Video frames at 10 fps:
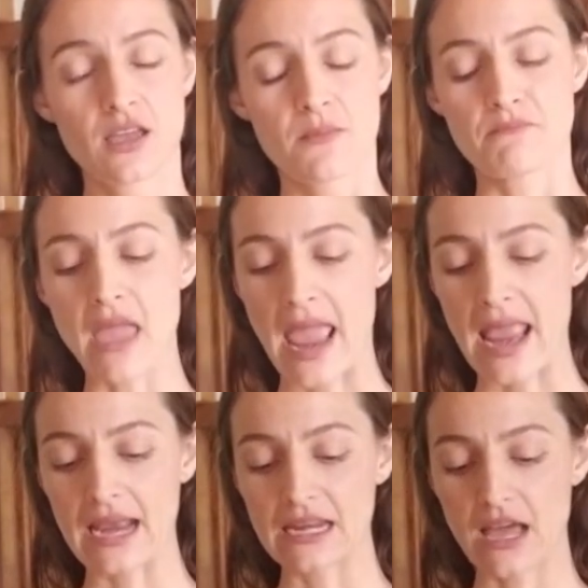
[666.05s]

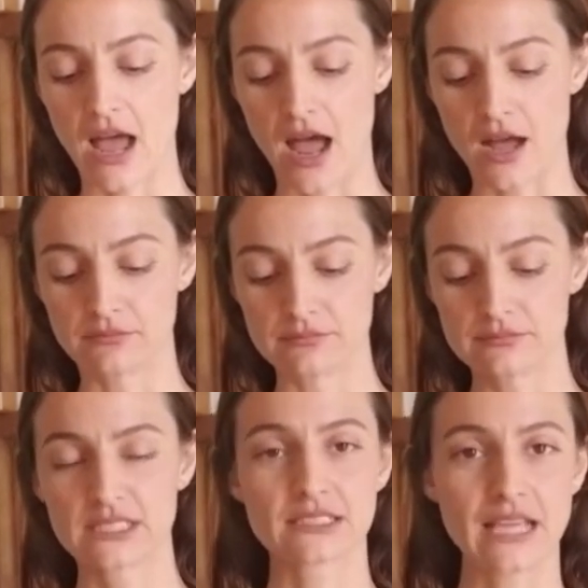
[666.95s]
main
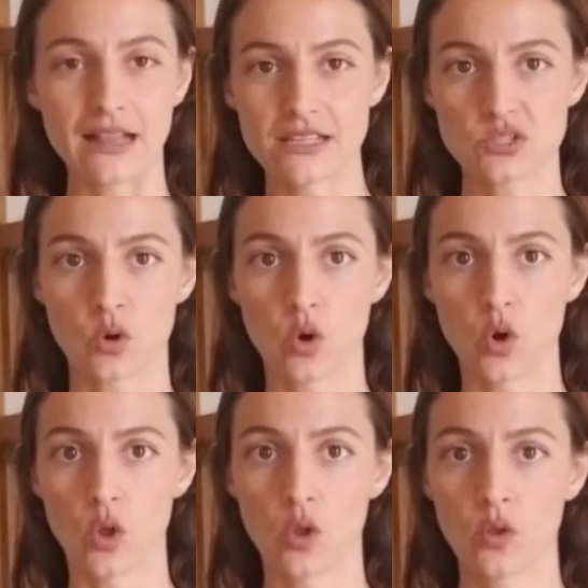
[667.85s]

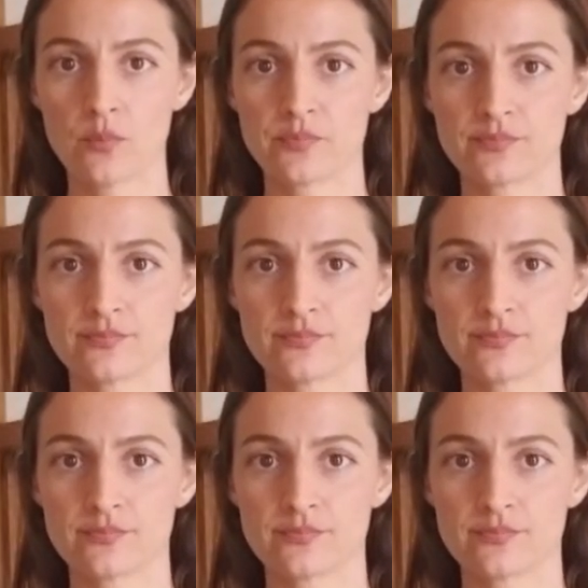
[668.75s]
skeletal